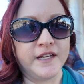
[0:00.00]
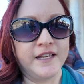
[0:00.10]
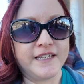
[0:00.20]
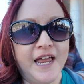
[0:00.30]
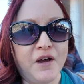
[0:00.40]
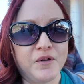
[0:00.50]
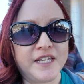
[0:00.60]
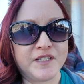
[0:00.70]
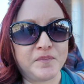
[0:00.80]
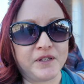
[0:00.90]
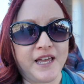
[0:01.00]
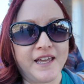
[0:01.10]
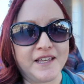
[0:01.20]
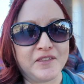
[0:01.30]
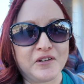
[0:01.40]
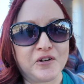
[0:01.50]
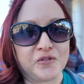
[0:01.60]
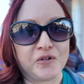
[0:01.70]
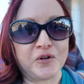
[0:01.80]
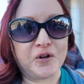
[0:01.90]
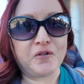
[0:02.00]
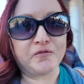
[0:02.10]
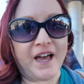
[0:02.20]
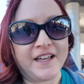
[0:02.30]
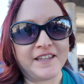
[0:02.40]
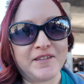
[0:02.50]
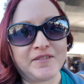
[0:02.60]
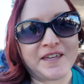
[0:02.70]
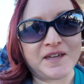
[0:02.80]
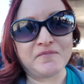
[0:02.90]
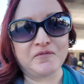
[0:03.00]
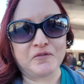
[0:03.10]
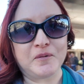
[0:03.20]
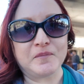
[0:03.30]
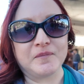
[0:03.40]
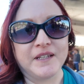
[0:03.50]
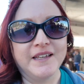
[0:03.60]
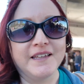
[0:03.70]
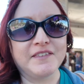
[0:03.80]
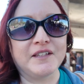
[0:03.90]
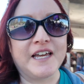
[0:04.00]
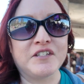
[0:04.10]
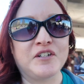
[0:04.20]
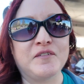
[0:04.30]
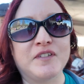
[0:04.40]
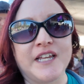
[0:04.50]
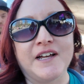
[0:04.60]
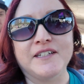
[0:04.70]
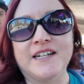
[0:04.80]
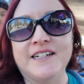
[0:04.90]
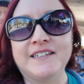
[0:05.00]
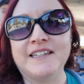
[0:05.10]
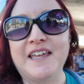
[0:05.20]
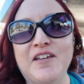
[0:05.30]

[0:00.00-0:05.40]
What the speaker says: Now he's playing the Gerudo Valley theme from The Legend of Zelda.